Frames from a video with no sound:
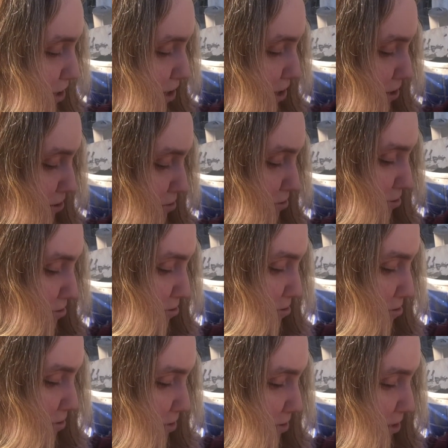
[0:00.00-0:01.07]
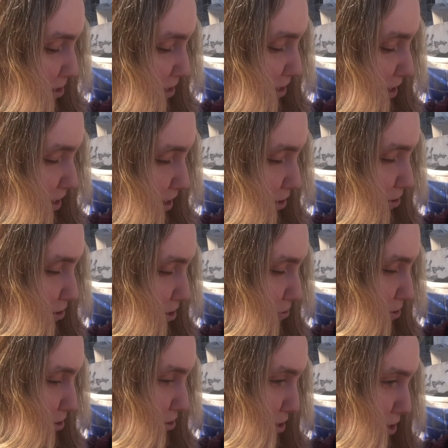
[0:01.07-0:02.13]
you know, you've got to
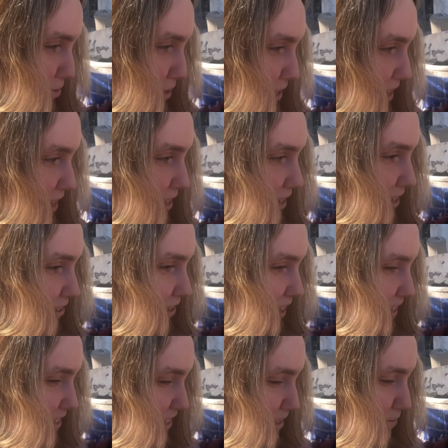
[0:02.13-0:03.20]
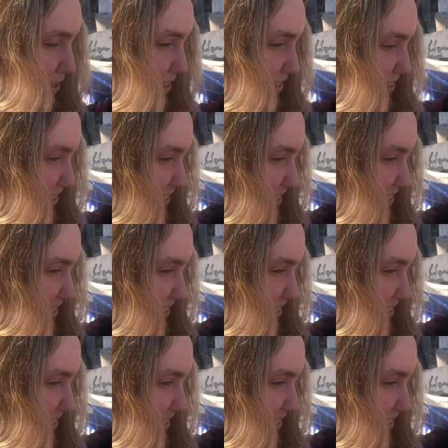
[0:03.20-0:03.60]
want to be getting your hands a bit